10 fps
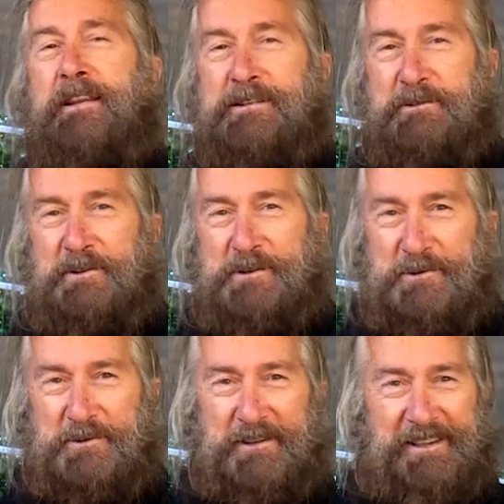that's what I
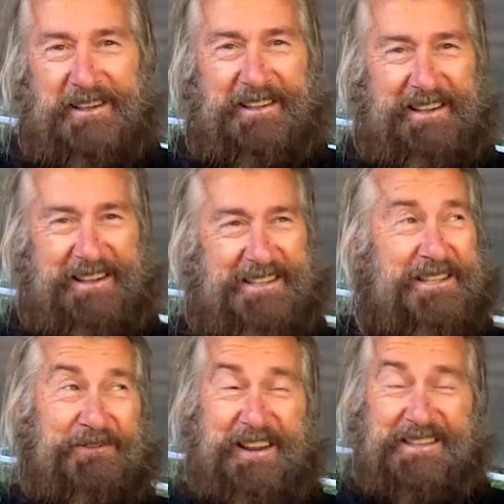saw.
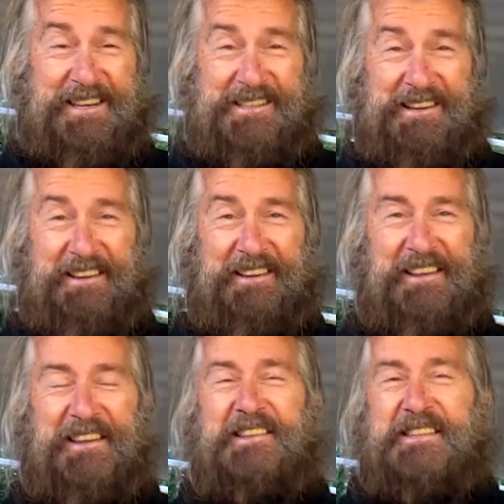Just fantastic.
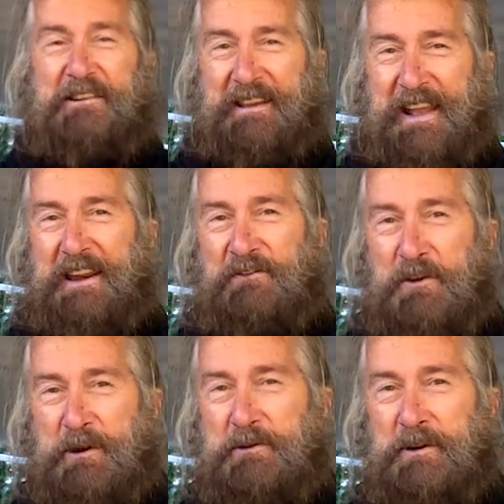So again, if
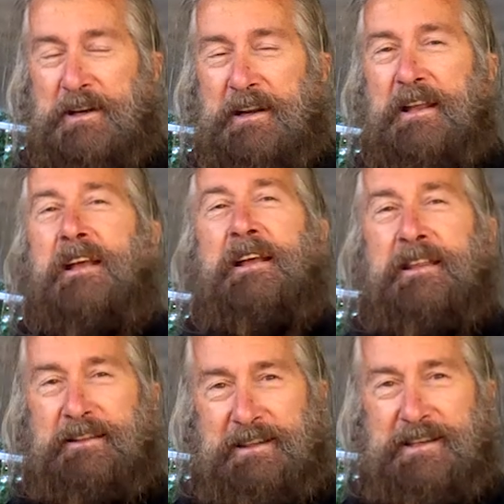you're into it,
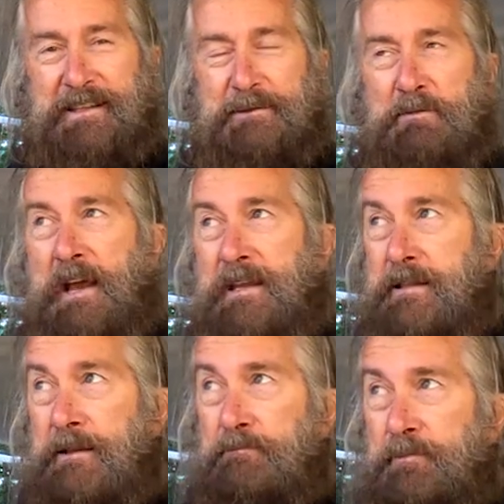this is the place.
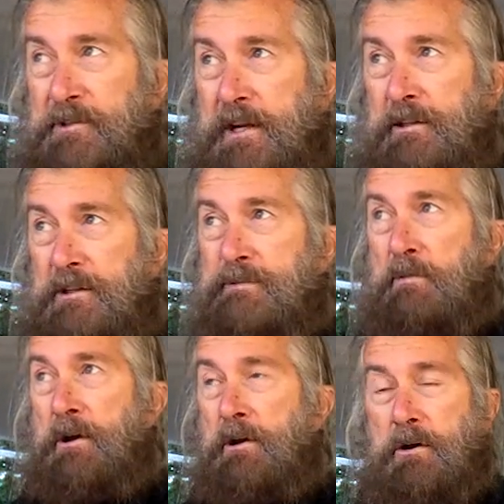The particular
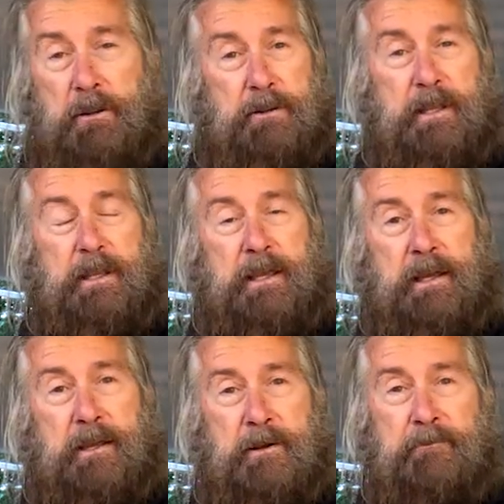spot I got,
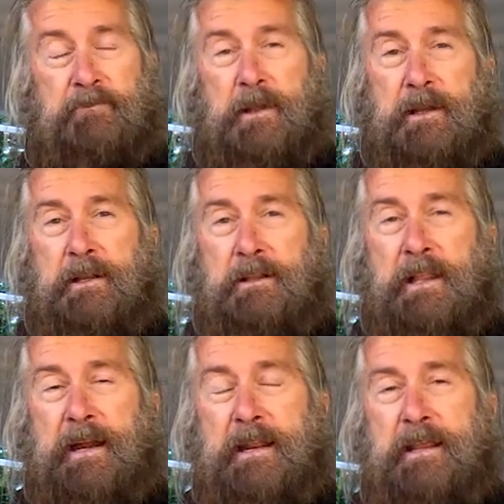the
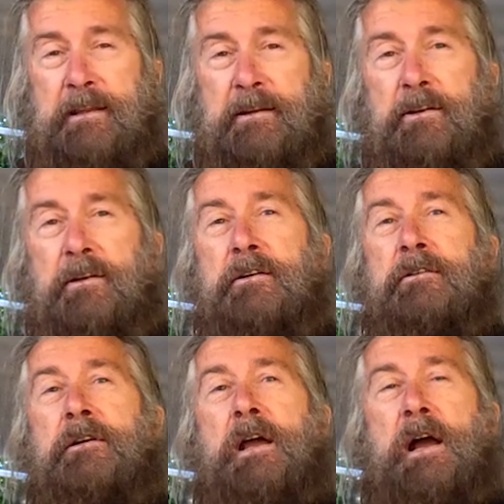lady
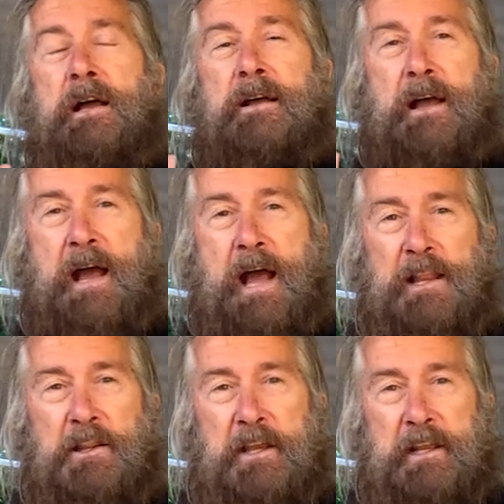
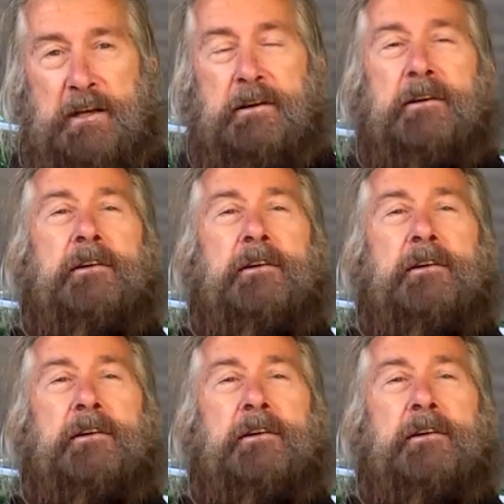Arlene